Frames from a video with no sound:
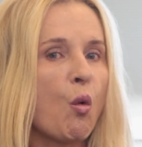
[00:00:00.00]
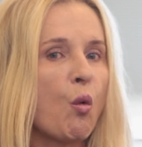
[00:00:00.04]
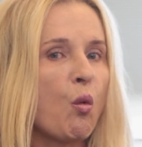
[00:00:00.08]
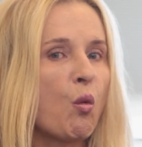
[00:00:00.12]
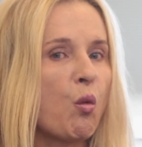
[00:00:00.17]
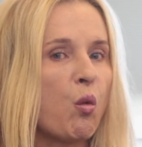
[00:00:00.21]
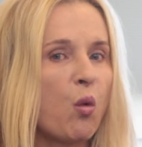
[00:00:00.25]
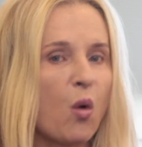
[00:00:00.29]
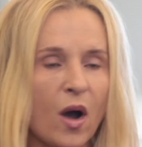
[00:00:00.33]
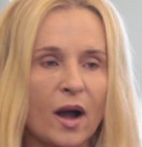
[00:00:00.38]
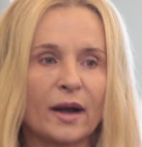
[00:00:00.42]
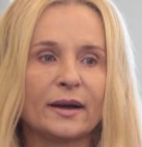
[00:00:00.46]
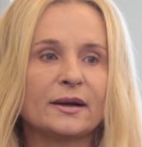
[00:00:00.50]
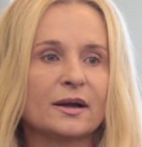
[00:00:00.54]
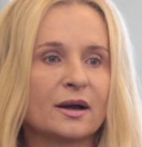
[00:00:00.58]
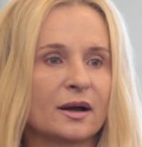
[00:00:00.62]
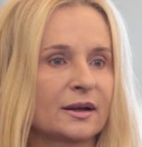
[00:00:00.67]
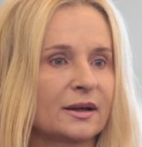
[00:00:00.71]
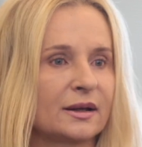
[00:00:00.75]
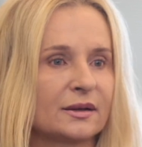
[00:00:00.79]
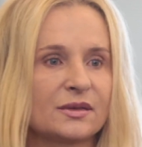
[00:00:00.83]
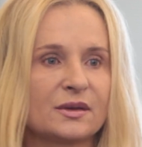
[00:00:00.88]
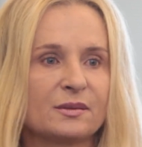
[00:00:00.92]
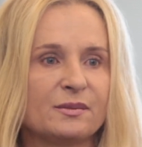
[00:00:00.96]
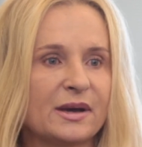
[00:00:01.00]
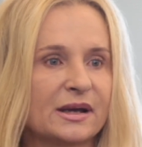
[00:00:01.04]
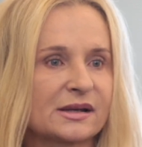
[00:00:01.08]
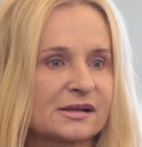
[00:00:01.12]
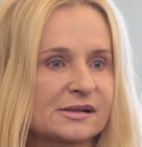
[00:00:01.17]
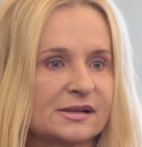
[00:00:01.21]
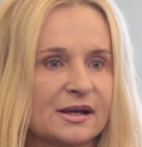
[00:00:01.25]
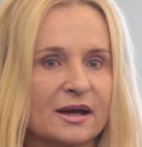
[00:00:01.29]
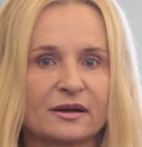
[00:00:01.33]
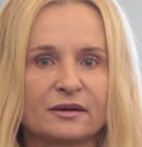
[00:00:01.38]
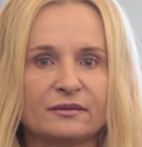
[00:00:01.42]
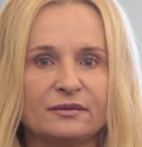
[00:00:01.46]
Why not get the
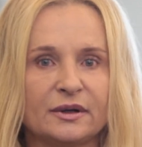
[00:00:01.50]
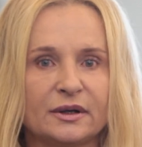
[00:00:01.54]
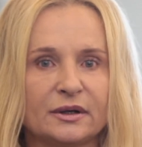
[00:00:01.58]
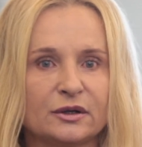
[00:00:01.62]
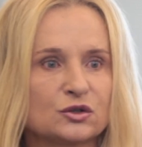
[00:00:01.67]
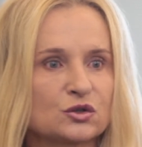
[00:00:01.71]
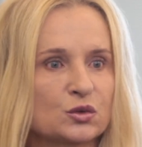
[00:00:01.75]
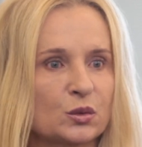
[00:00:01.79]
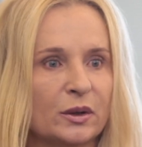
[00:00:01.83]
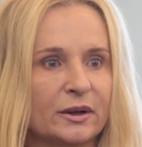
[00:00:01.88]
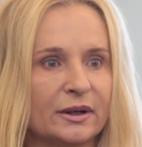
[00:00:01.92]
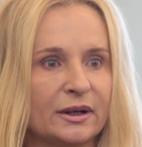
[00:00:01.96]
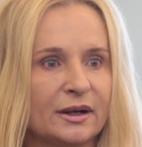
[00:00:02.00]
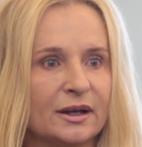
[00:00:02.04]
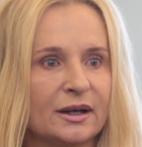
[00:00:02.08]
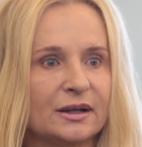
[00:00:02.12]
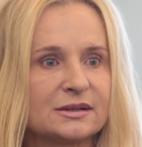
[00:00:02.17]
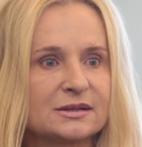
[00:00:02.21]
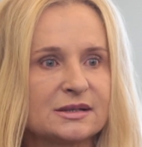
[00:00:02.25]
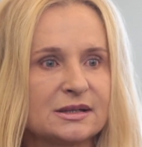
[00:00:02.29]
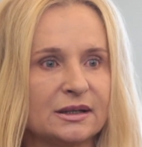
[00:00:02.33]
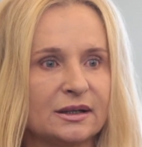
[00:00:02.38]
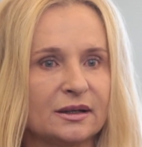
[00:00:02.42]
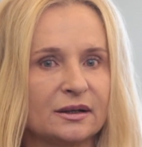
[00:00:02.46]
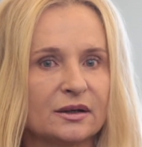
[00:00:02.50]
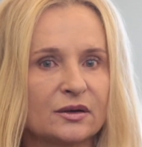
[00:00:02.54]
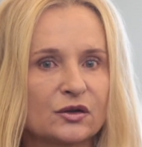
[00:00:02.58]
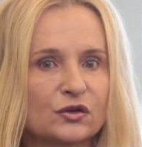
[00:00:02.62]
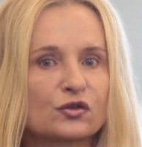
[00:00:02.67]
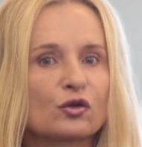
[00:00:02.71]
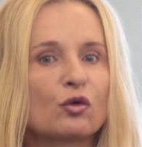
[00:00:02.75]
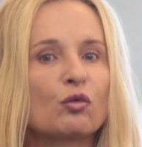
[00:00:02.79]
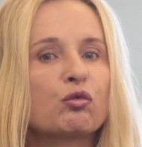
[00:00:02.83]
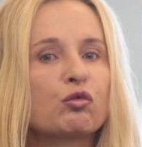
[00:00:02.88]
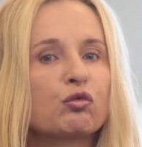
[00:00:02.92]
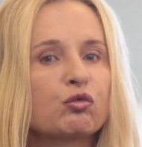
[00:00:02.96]
best out of it in 2019?
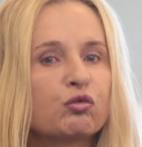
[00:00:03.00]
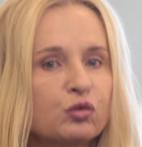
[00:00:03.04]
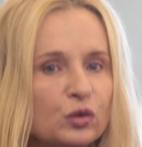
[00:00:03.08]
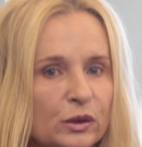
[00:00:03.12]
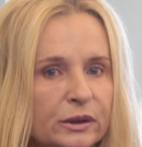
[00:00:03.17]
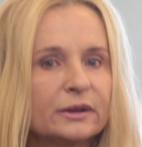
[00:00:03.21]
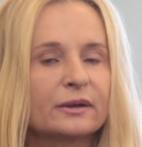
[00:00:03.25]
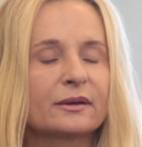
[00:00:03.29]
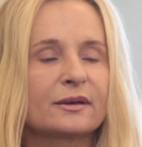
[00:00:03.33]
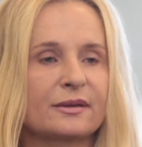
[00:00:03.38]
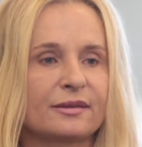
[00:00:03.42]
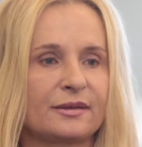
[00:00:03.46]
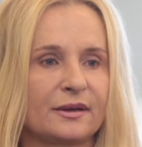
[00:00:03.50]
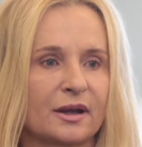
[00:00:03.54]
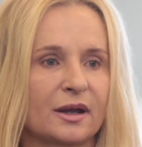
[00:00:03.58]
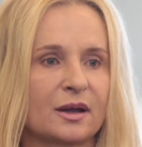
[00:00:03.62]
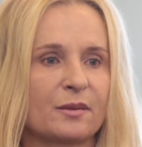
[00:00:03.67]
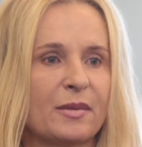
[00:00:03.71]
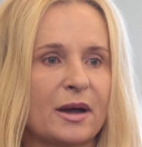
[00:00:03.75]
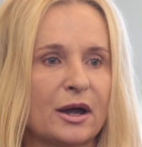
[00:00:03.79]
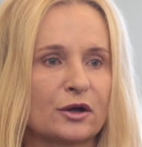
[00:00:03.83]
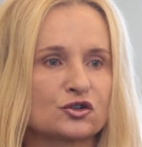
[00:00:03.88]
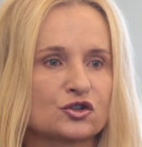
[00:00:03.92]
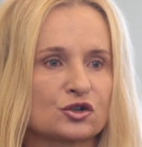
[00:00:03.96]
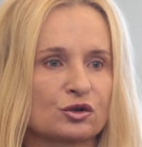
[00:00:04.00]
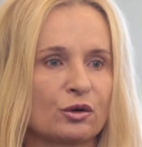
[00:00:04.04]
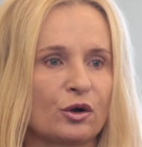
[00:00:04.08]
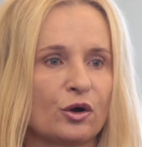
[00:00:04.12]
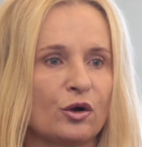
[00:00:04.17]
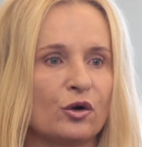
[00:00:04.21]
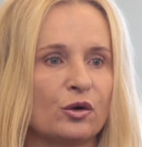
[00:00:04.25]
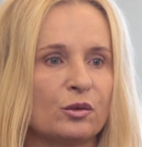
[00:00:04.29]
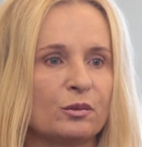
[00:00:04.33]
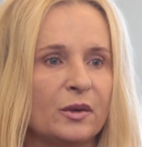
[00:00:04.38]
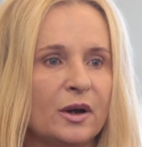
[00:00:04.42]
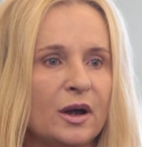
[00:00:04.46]
So really think about your
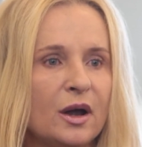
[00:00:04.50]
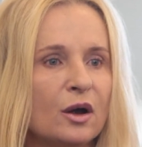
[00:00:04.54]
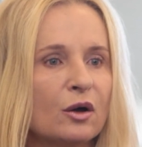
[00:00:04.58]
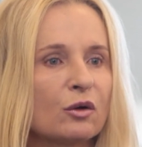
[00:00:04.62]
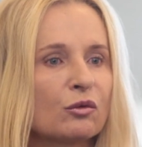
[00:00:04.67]
home.